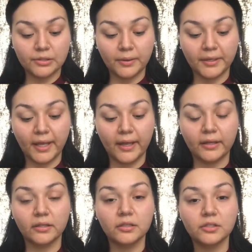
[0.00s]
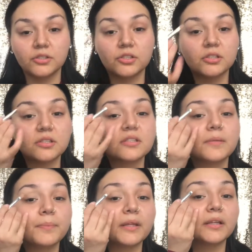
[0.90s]
So again, just
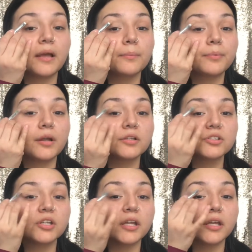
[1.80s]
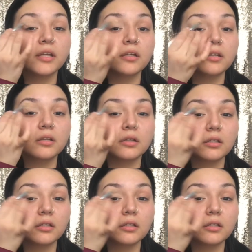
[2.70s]
dipping that brush in